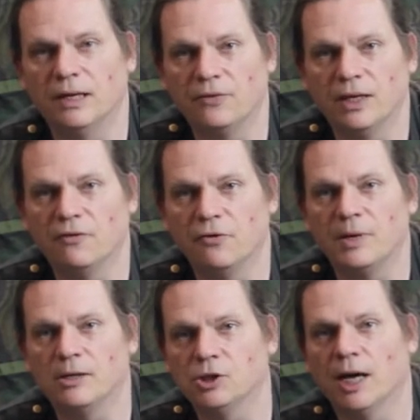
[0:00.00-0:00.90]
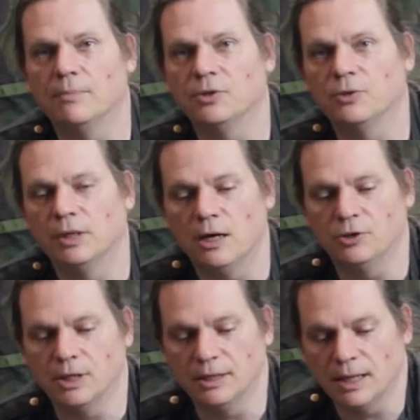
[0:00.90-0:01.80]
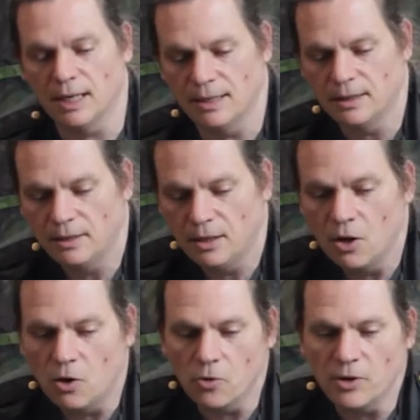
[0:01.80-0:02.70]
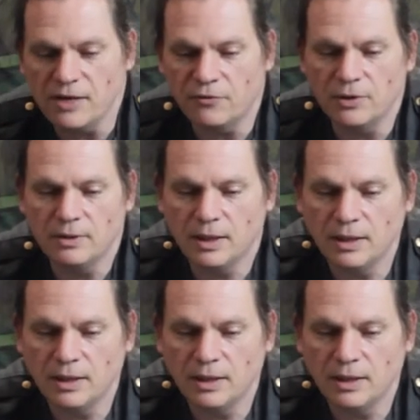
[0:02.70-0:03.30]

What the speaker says: if a puncture happens to a larger container. Or even